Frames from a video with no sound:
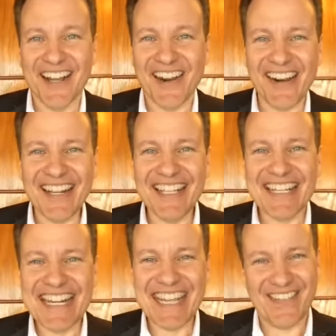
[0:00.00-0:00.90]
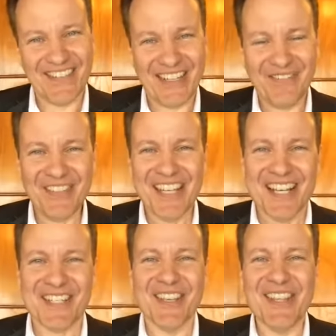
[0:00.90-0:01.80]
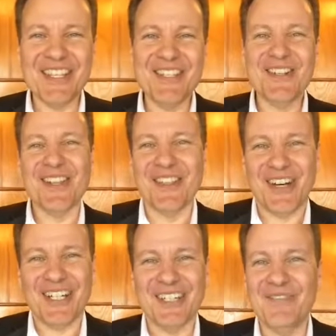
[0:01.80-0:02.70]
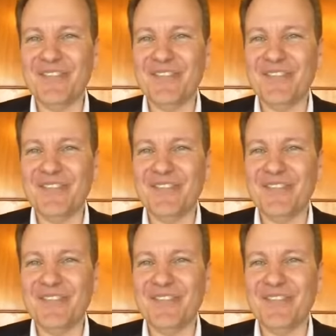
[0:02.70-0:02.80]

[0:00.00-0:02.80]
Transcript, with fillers: All righty? Definitely. So this is your thought.